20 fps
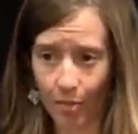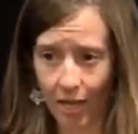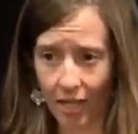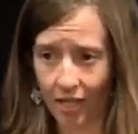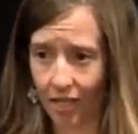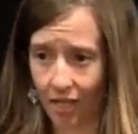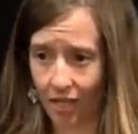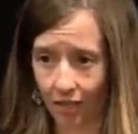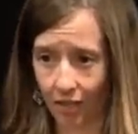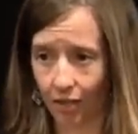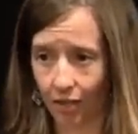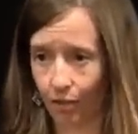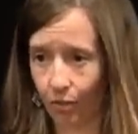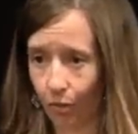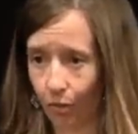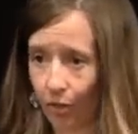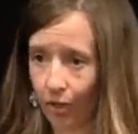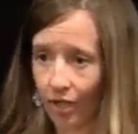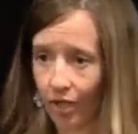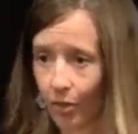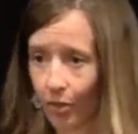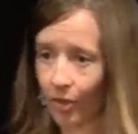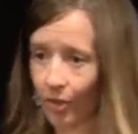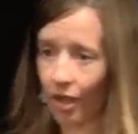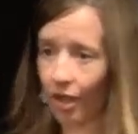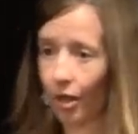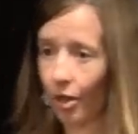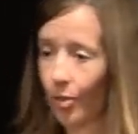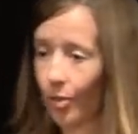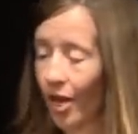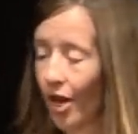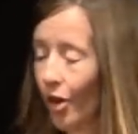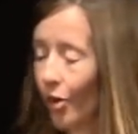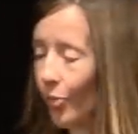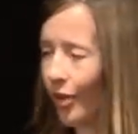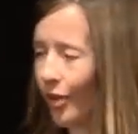idea of what this was all about.